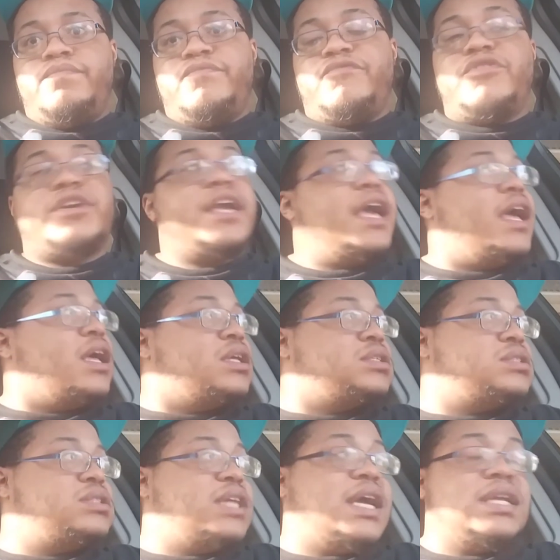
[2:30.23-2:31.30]
But
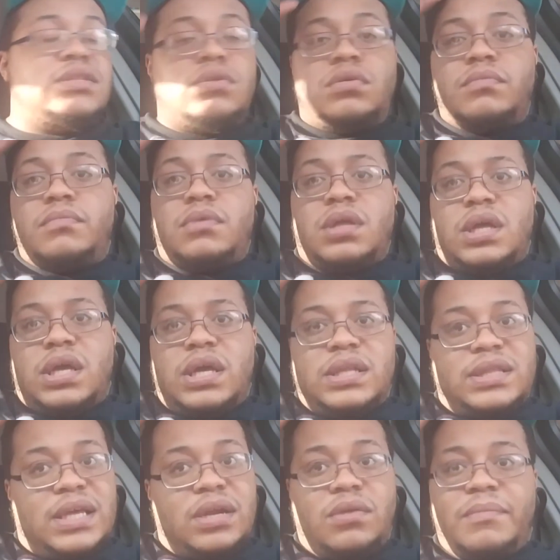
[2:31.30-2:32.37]
guys, that don't
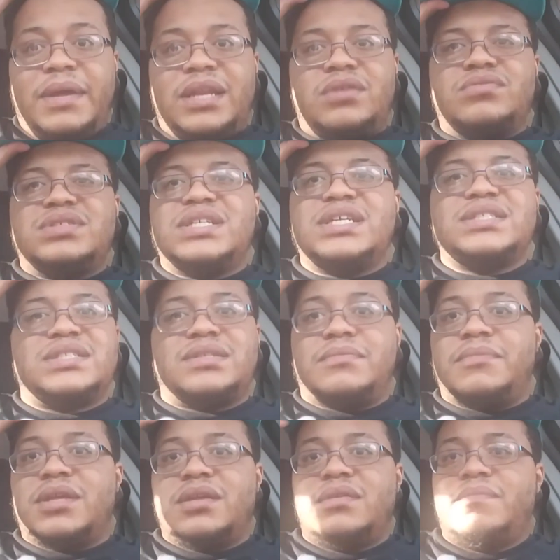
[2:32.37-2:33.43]
that don't make no sense to
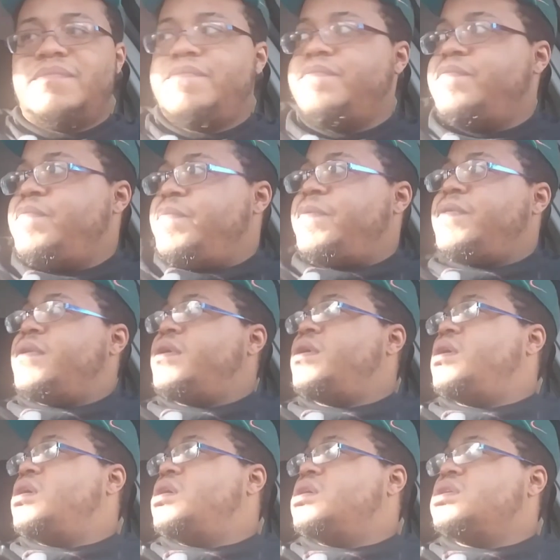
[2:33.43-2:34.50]
me.
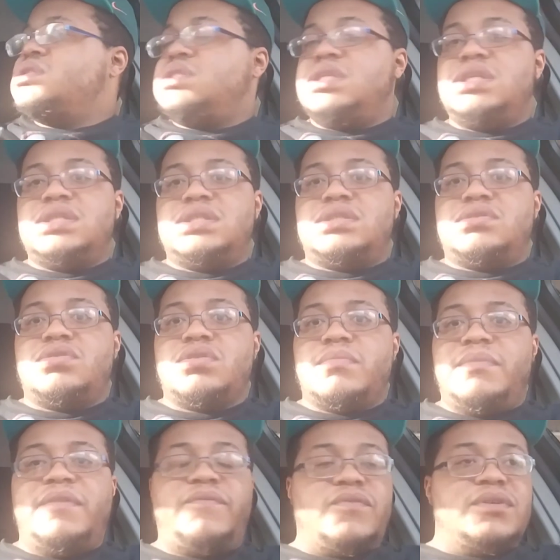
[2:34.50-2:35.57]
She took
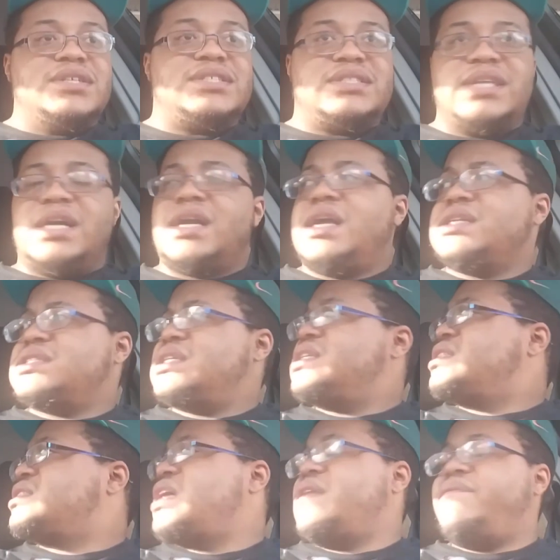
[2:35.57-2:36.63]
me for a sucker. I said,
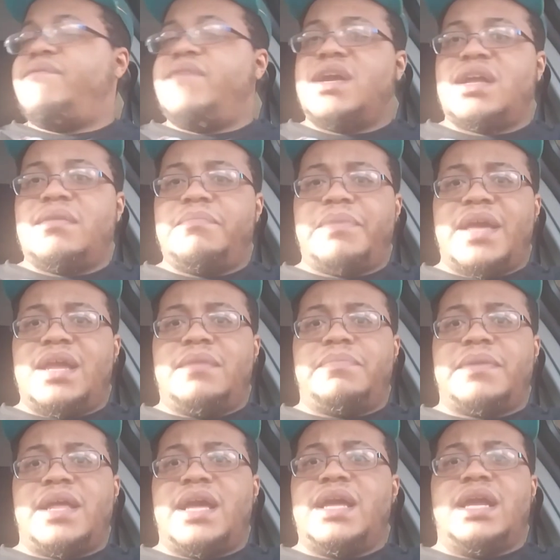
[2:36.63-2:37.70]
this ain't fucking pay to
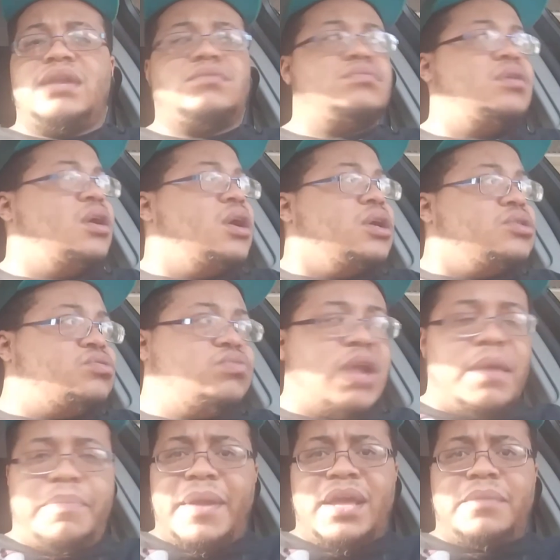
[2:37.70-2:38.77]
play. I don't do
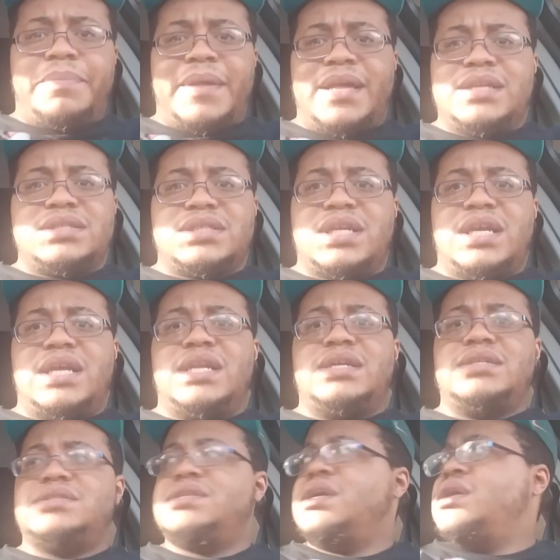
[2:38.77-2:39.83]
that pay to play shit.
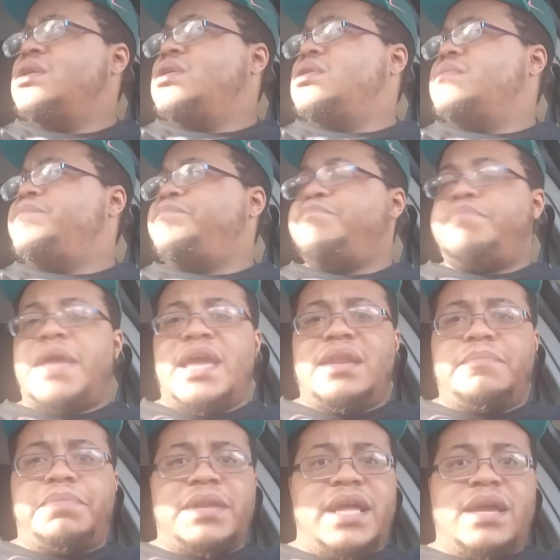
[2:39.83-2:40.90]
it, pay
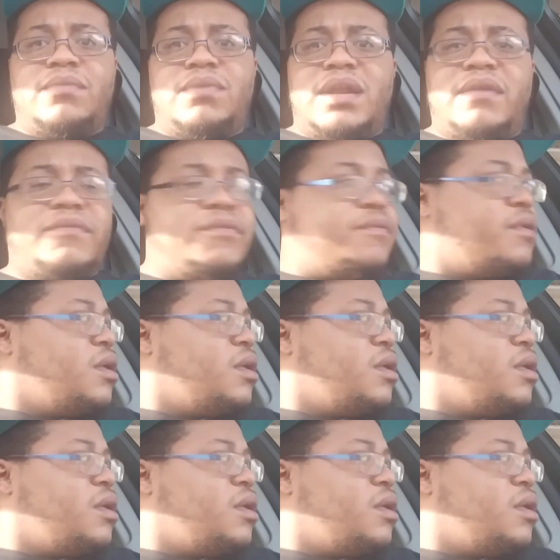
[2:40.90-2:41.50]
to play, whatever.